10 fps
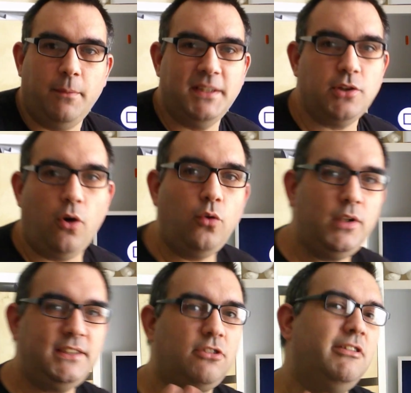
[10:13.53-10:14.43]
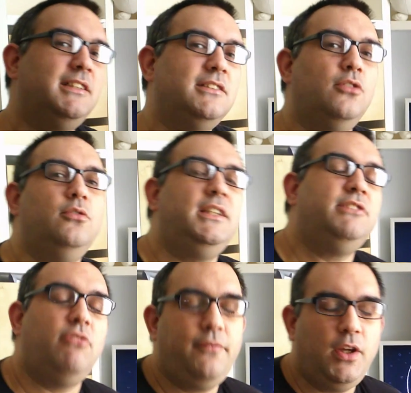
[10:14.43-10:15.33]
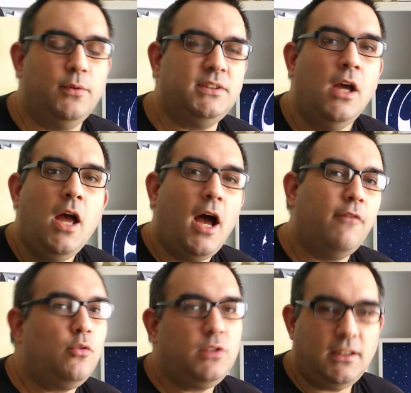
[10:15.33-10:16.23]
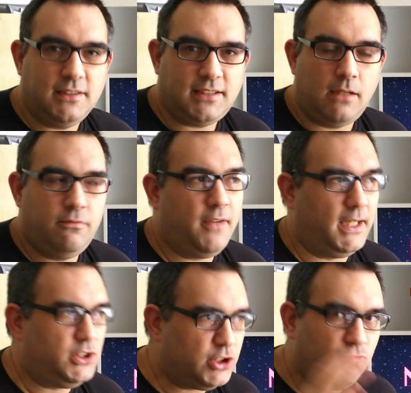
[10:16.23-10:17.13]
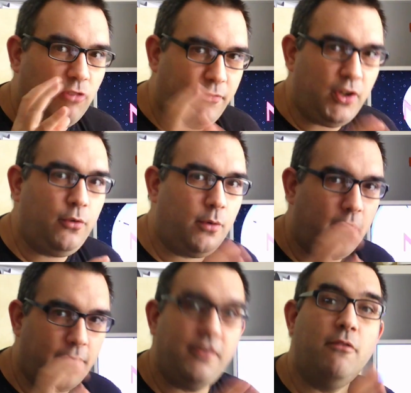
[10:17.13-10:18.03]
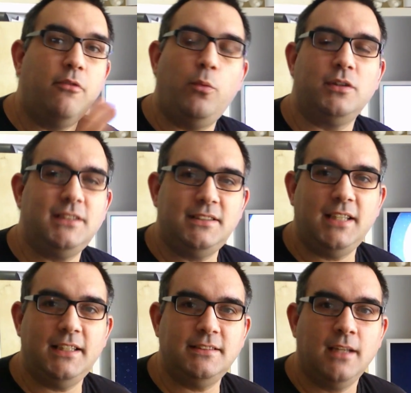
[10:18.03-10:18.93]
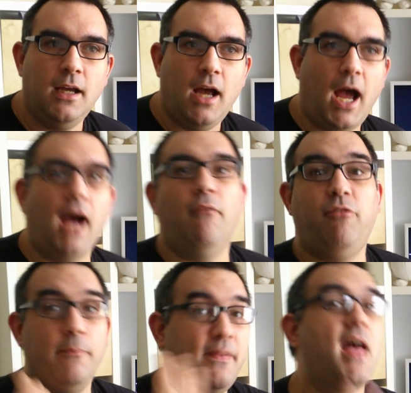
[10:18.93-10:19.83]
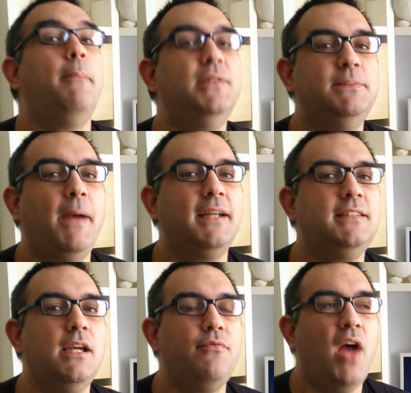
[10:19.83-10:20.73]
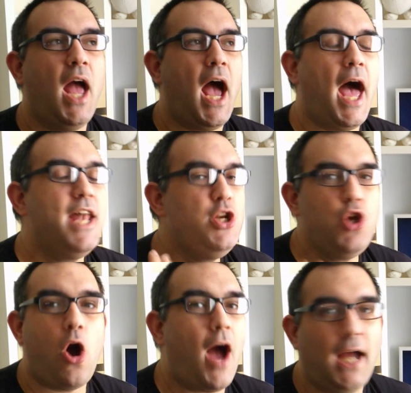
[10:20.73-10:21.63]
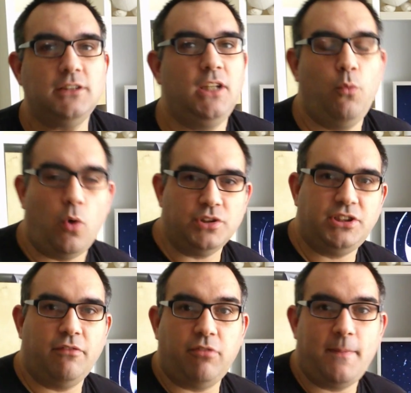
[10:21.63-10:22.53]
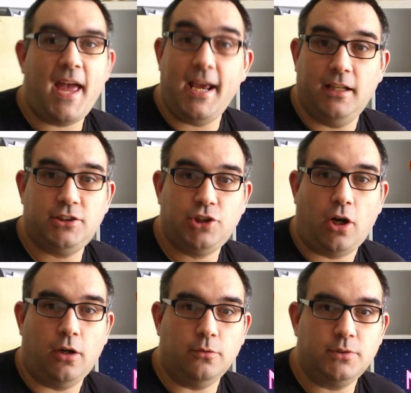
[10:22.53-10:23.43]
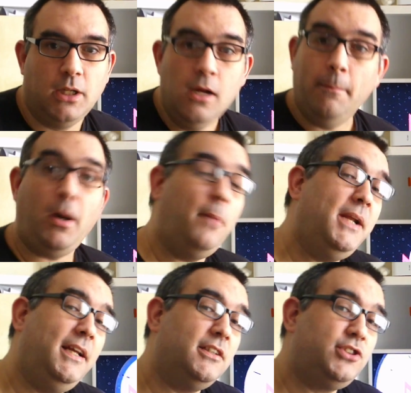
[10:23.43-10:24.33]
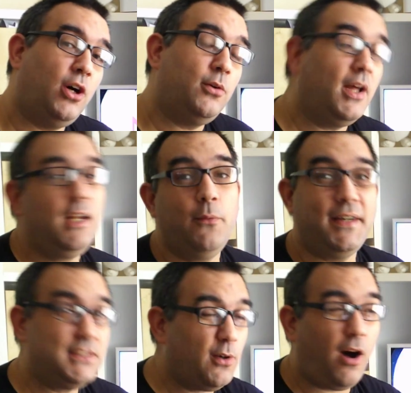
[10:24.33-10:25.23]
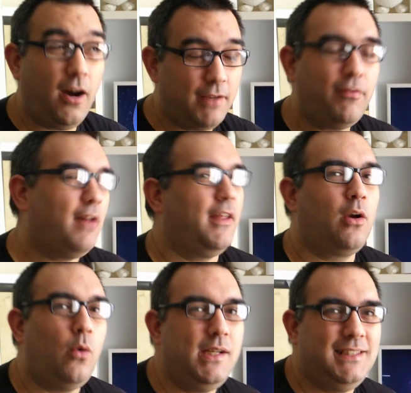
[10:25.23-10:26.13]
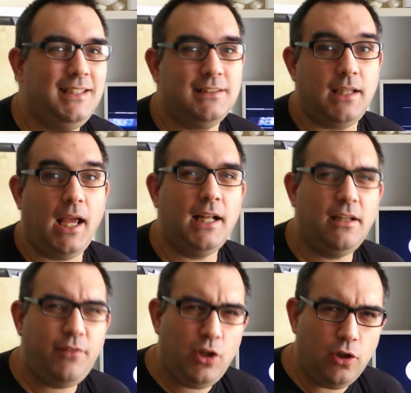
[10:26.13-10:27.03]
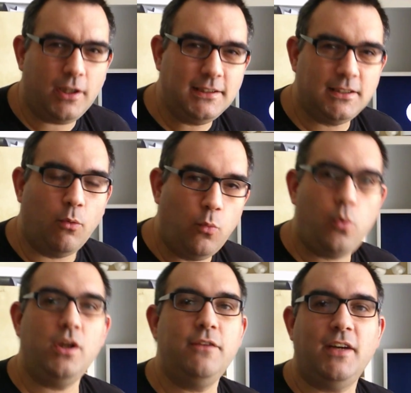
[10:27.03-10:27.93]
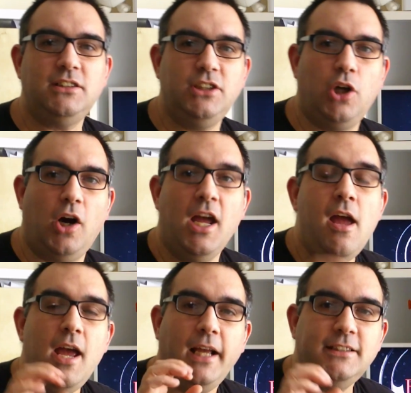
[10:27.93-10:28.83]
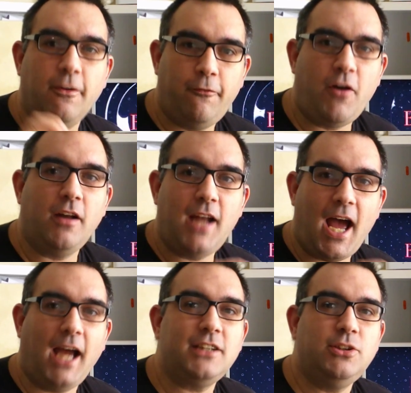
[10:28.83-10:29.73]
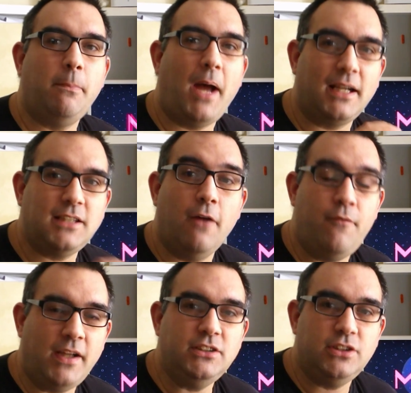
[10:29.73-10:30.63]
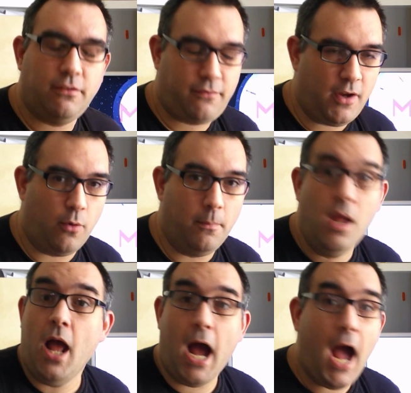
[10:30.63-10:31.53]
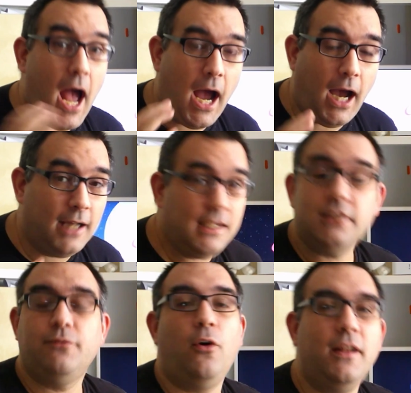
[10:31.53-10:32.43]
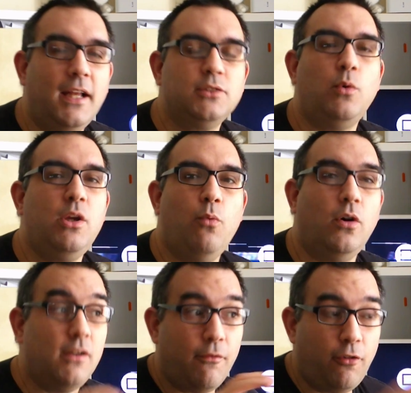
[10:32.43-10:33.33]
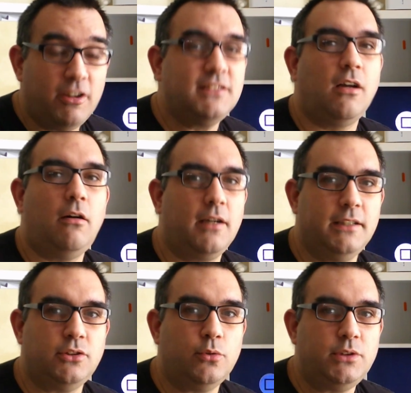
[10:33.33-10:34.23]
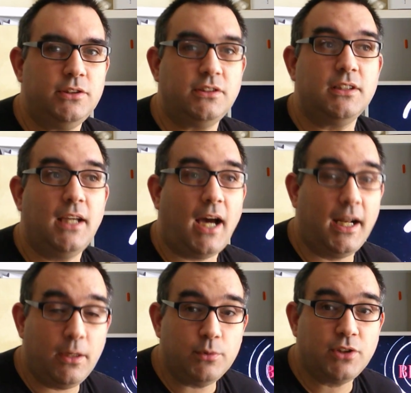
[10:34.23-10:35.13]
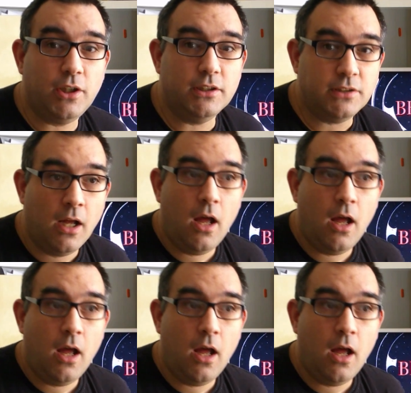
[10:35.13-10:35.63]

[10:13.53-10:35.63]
is all these critics and all these reviewers have all done the same thing, just reviewed the film for what it is from their perspective and not actually watched it from their inner child. But I'm an inner child anyway, so I found that quite easy. And if you look at it, what you've actually got is a fun, action-packed adventure film. And that's fine, that's what you want for its target audience, and it was good.